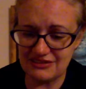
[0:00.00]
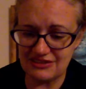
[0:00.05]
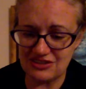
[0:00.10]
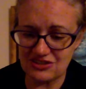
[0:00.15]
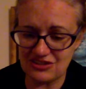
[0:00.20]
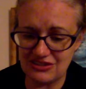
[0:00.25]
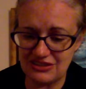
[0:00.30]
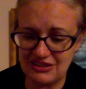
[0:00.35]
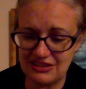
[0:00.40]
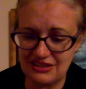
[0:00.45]

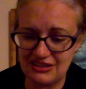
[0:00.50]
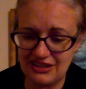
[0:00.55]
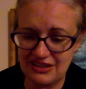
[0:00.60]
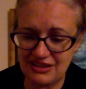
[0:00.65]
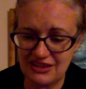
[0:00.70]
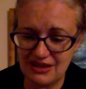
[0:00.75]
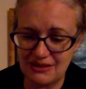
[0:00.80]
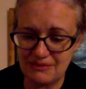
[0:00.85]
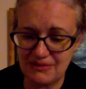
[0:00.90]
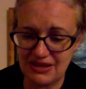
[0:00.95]
Actually, not
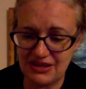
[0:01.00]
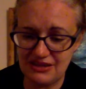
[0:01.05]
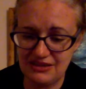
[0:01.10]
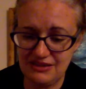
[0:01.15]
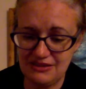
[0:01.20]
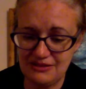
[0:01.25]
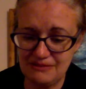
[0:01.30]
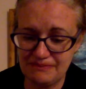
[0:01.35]
that bad.